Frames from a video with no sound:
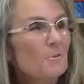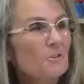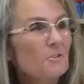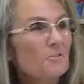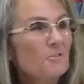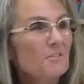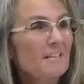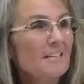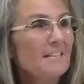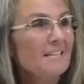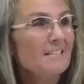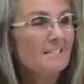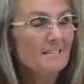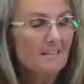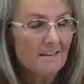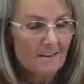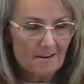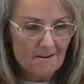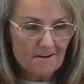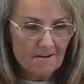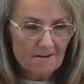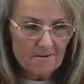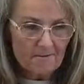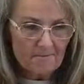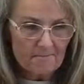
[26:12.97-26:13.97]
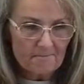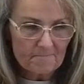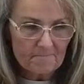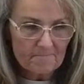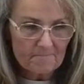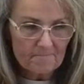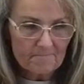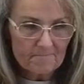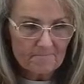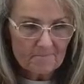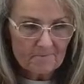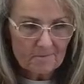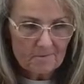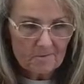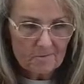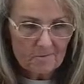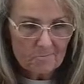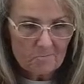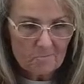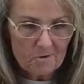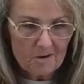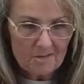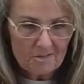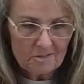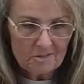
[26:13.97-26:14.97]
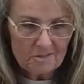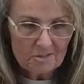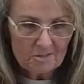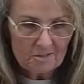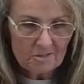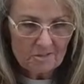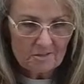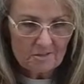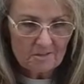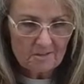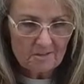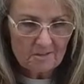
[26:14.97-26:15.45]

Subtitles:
you need to watch